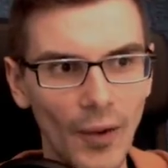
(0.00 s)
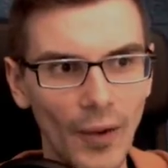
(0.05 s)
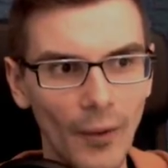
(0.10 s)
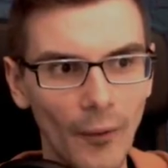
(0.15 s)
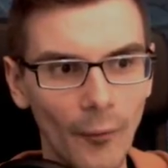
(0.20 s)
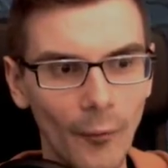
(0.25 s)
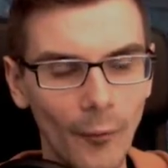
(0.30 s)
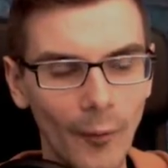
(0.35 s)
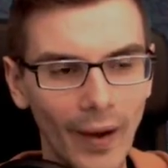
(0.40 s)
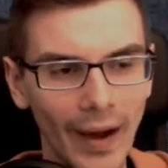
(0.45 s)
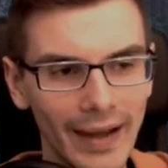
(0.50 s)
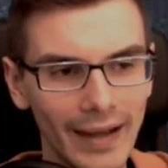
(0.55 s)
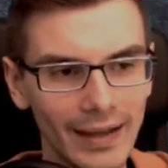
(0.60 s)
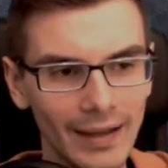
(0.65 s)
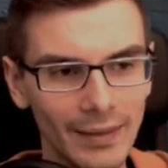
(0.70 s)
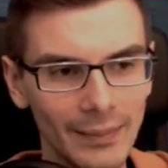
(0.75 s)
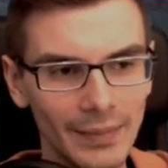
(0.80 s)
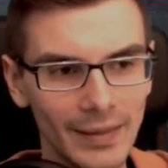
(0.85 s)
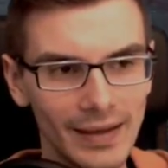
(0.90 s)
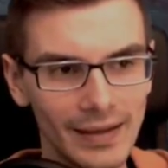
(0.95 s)
while
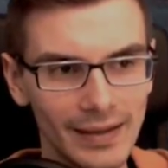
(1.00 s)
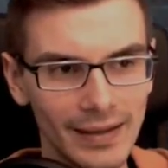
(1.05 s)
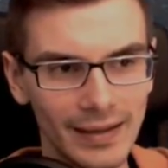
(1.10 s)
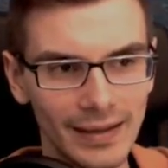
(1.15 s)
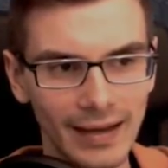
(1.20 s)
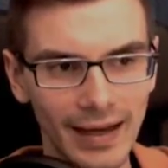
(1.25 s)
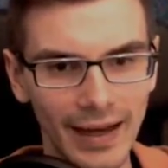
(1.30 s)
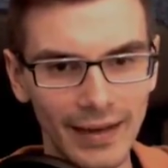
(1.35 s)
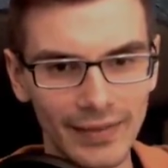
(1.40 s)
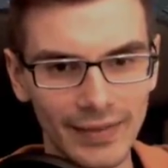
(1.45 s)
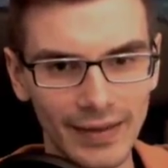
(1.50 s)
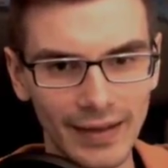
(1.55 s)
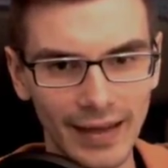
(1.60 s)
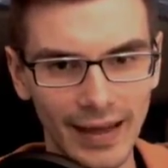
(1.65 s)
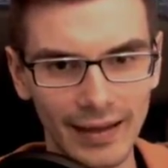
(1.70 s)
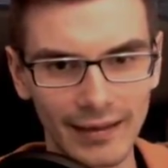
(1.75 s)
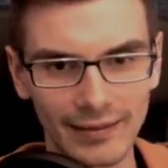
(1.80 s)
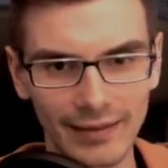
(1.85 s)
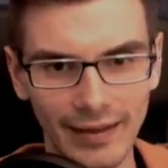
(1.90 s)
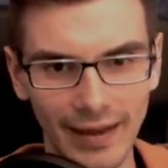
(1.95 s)
being a god that
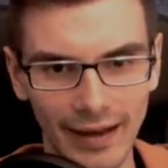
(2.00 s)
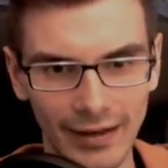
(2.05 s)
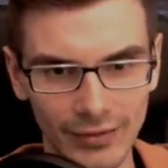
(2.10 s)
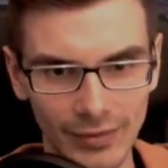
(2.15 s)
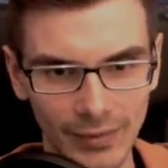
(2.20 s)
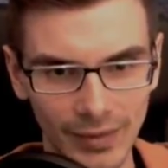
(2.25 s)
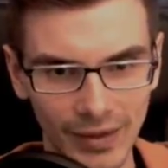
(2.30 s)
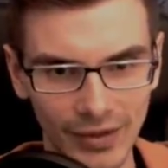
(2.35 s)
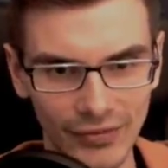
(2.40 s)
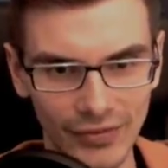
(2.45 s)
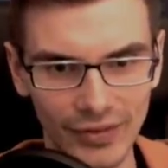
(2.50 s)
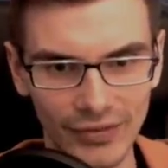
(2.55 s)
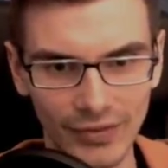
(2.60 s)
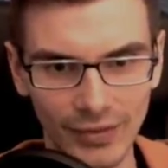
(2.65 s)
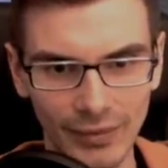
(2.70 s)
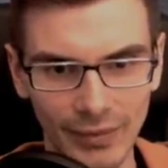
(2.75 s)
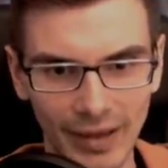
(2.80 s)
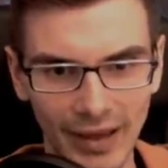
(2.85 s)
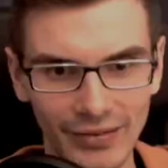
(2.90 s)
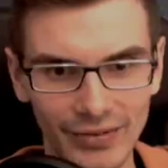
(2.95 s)
has extra benefits from
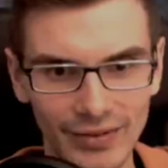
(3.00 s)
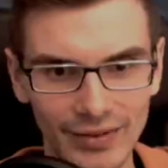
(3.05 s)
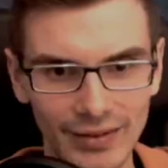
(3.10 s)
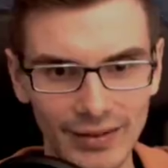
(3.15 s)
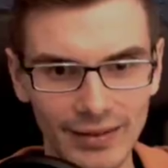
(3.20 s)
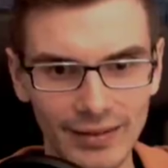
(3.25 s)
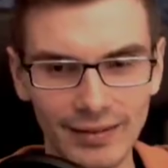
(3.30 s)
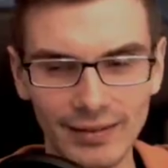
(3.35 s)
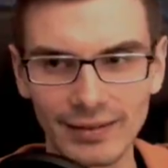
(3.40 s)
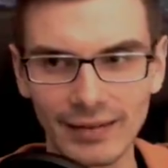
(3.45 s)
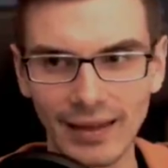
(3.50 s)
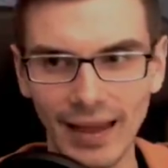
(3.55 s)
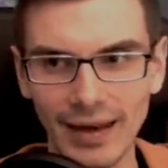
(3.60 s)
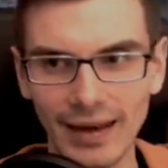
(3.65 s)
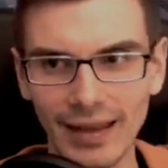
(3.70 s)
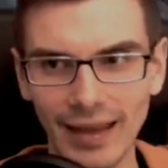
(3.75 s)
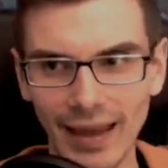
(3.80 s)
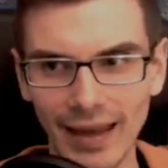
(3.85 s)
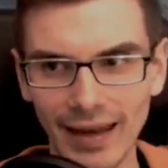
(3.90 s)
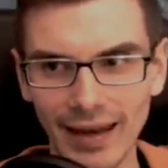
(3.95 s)
lifesteal,
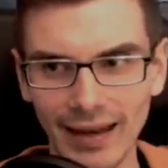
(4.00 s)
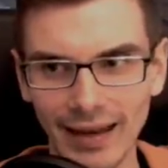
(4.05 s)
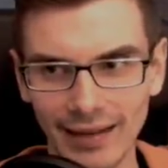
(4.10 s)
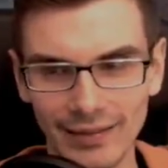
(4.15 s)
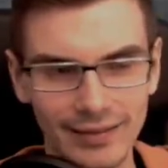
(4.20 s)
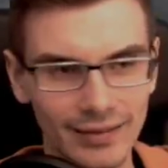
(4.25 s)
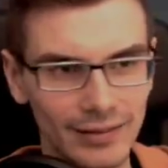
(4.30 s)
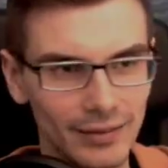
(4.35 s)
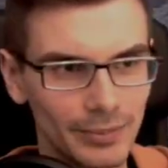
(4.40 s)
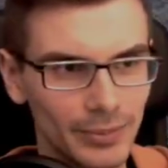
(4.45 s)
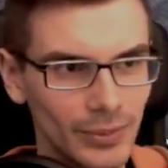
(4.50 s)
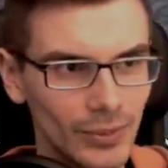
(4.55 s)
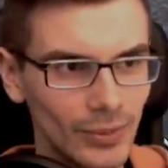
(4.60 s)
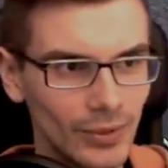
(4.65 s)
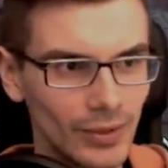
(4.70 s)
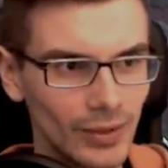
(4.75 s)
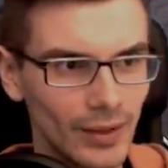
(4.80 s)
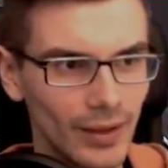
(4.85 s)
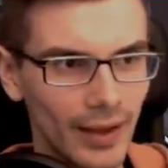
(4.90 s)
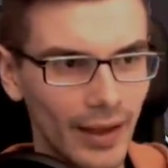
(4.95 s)
standing in an essence pool,
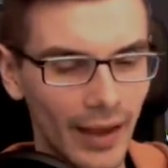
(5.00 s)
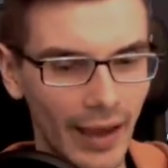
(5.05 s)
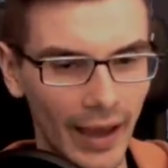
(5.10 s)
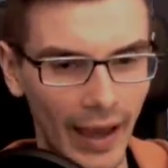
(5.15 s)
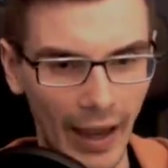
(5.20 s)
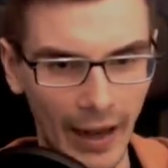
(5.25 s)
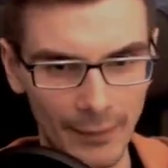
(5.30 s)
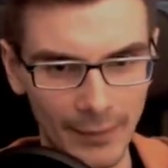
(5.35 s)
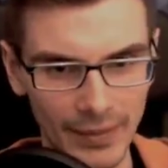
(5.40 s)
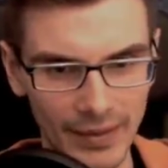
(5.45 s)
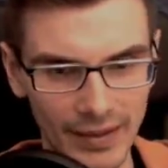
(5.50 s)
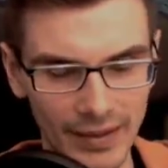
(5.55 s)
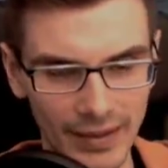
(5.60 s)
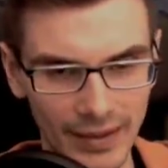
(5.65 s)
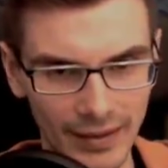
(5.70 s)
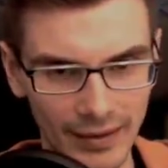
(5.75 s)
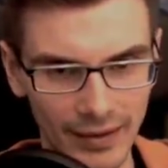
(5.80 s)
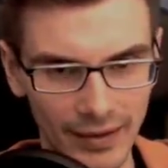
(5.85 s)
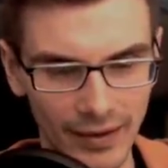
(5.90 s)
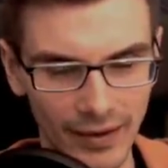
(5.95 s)
and
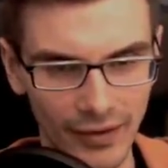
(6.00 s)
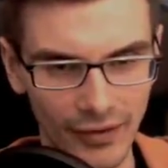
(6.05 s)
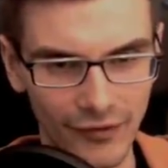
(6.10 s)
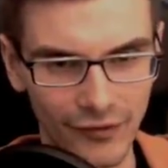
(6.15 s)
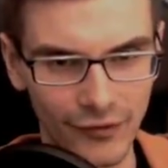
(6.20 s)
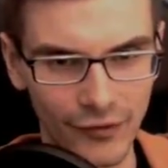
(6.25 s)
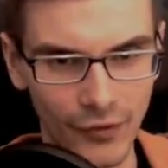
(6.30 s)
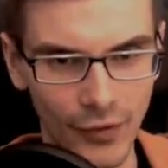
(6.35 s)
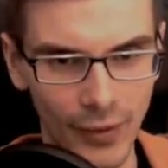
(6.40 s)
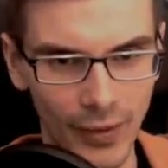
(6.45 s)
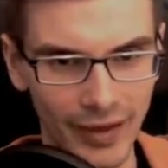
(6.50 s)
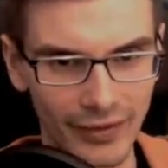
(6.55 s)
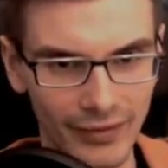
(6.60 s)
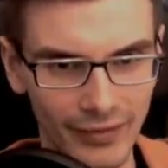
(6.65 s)
being 4 levels